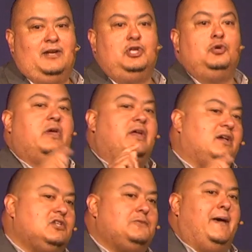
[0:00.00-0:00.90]
you can
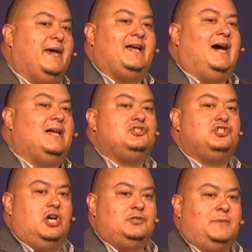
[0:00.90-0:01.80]
expect God's
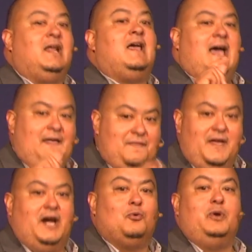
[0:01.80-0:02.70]
judgment, and
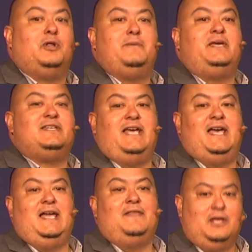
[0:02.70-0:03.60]
there will be a
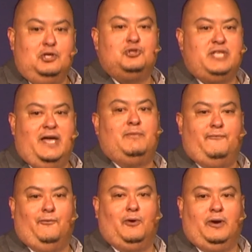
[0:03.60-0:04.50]
day that you stand
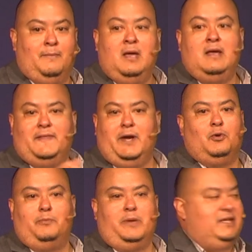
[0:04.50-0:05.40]
before Him. There will
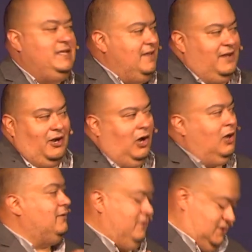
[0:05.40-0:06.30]
be a day that all
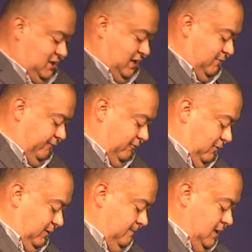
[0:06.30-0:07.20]
of us stand before
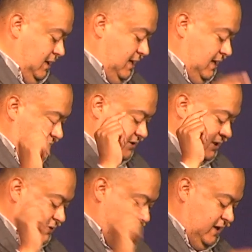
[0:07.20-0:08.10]
Him. He
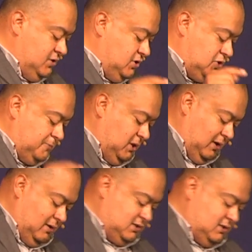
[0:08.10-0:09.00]
says, Vengeance
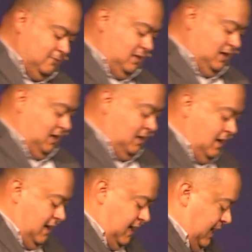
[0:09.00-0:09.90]
belongs to me,
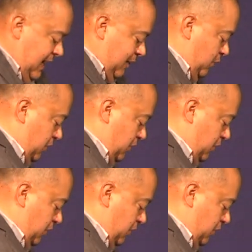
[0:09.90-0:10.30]
and I will